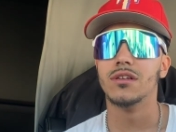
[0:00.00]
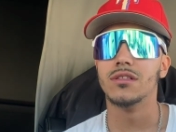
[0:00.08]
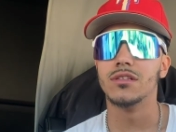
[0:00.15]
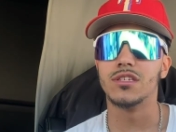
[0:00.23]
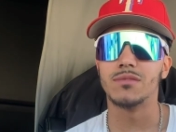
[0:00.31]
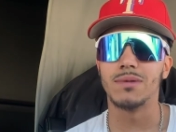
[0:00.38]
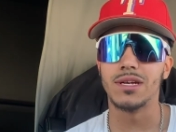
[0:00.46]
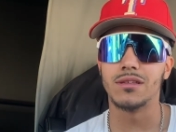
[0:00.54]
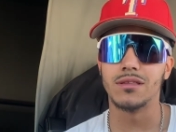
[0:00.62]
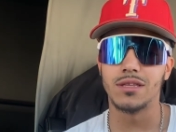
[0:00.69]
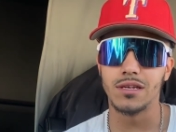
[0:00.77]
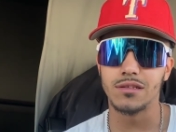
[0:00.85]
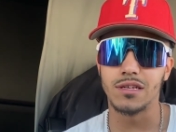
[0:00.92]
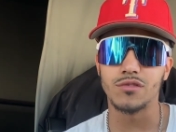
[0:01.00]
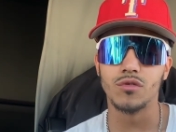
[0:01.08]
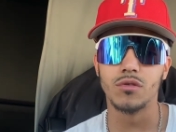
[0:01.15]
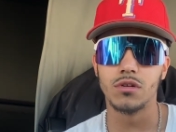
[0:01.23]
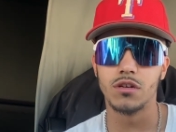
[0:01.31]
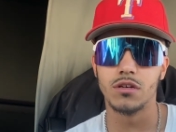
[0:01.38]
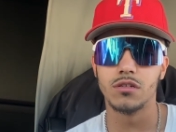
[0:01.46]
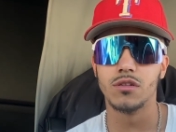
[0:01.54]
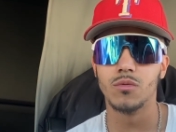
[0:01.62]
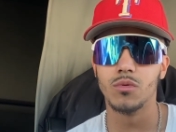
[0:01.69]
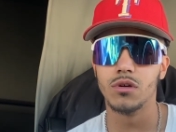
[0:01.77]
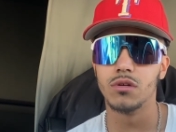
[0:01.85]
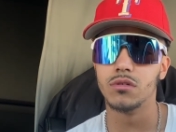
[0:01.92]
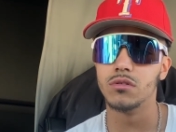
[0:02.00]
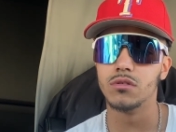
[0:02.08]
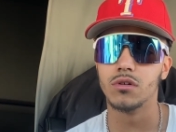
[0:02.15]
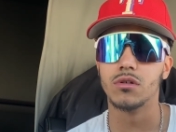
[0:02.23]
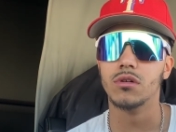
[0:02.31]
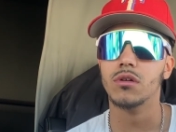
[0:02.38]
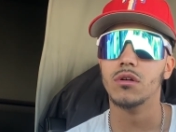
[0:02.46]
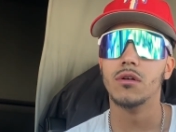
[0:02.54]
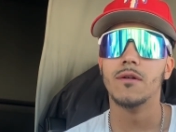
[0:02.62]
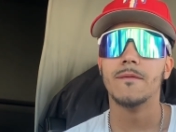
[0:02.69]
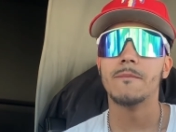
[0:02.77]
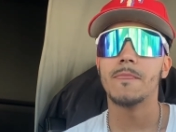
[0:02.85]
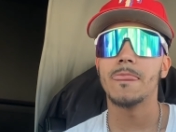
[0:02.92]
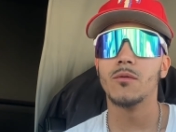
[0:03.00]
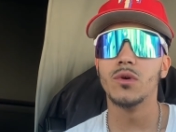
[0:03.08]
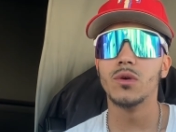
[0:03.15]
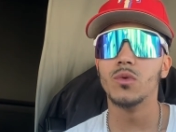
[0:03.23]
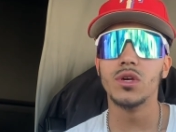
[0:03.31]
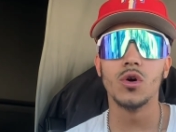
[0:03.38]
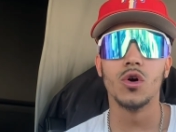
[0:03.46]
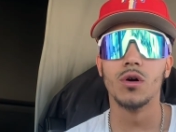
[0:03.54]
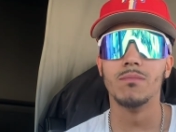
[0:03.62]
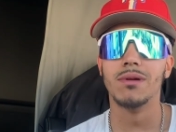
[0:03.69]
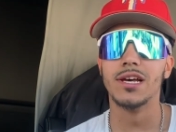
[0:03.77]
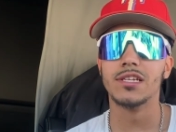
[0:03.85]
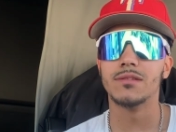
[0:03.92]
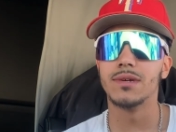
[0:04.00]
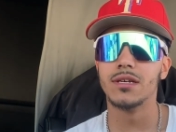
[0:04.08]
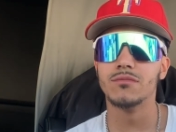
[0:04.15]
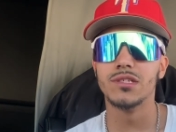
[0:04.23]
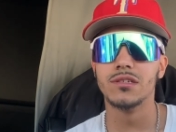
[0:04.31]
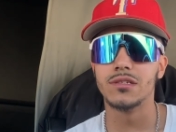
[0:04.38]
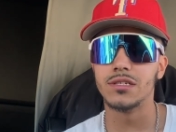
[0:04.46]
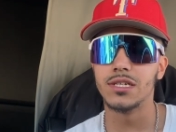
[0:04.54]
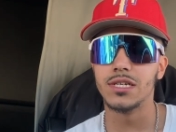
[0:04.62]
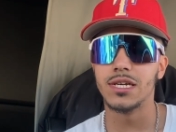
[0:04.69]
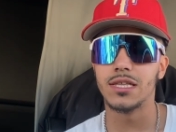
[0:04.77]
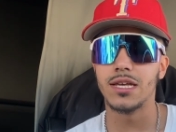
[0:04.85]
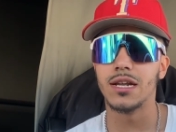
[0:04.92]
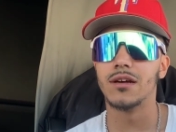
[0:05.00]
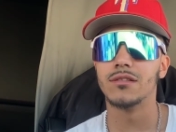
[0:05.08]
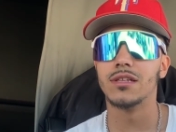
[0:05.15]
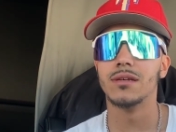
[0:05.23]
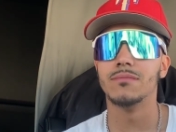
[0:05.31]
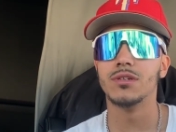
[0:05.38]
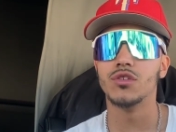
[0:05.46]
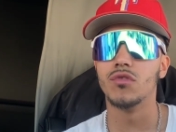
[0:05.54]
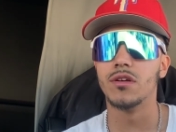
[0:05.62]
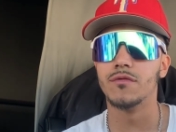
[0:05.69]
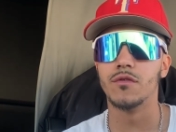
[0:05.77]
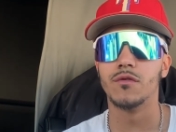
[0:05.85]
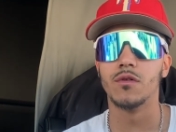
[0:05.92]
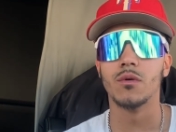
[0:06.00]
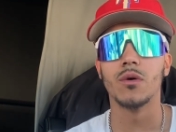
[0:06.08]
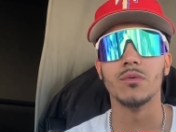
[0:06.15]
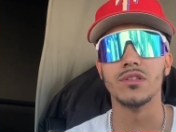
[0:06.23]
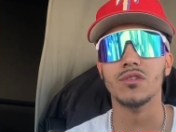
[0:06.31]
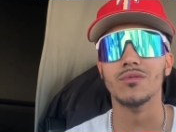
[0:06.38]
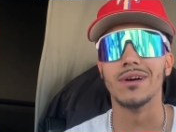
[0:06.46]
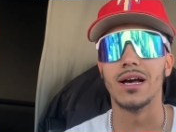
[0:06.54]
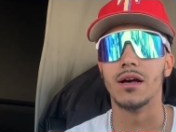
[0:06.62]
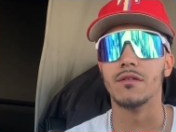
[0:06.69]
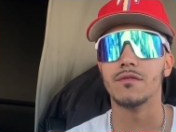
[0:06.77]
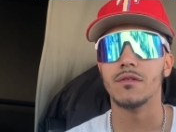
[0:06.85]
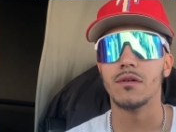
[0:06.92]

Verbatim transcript: despite the things that's going on in the world, you know. We we all blessed, man. We just need to get that out there and be grateful for what we do have.